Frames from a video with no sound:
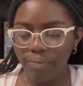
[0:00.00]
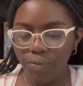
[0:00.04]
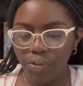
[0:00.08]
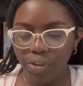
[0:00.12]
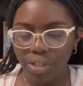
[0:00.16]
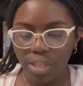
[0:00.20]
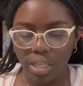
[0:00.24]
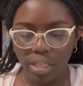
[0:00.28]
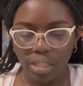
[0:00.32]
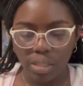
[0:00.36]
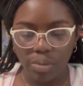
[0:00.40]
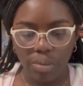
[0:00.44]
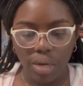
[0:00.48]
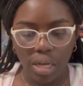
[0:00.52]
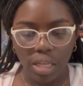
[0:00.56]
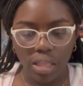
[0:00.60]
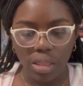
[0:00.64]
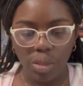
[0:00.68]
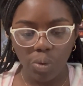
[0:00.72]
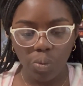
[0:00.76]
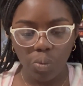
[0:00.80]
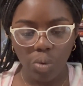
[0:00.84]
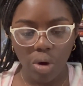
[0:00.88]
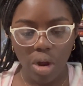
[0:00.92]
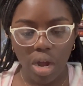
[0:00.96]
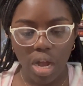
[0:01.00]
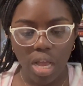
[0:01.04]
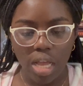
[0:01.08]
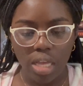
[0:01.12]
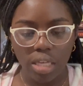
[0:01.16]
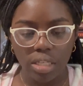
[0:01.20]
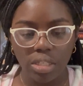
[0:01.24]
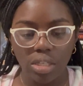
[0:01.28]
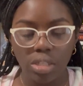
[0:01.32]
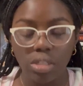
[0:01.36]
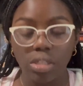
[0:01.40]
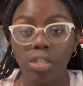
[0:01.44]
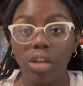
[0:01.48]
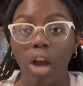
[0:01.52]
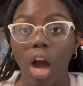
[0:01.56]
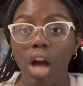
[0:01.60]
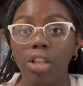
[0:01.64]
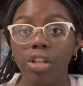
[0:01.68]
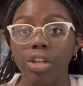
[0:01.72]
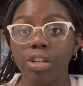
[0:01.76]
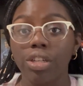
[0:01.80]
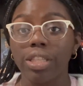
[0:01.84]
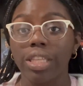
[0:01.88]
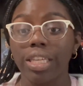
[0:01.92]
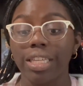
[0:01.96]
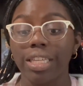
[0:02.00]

for this month was Scholarly